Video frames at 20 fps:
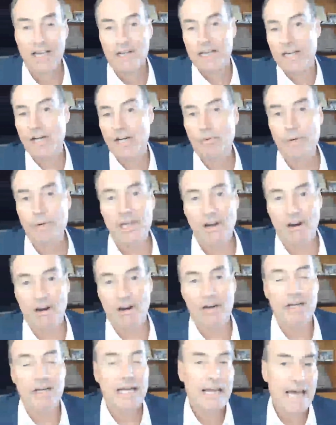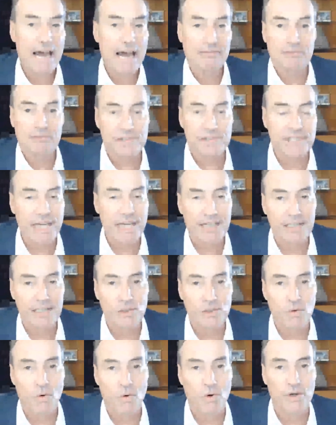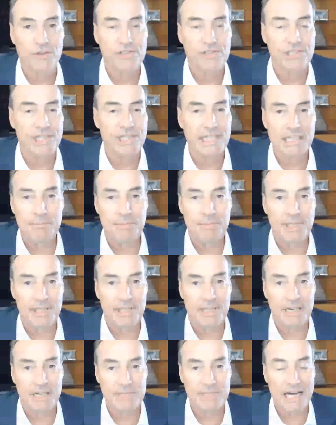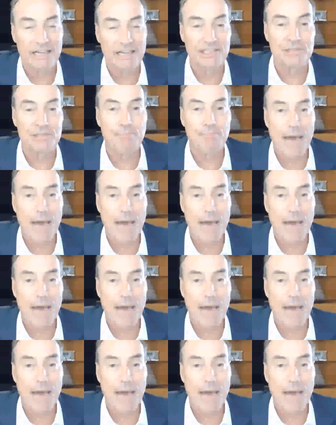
Here we are after second quarter GDP comes out, it's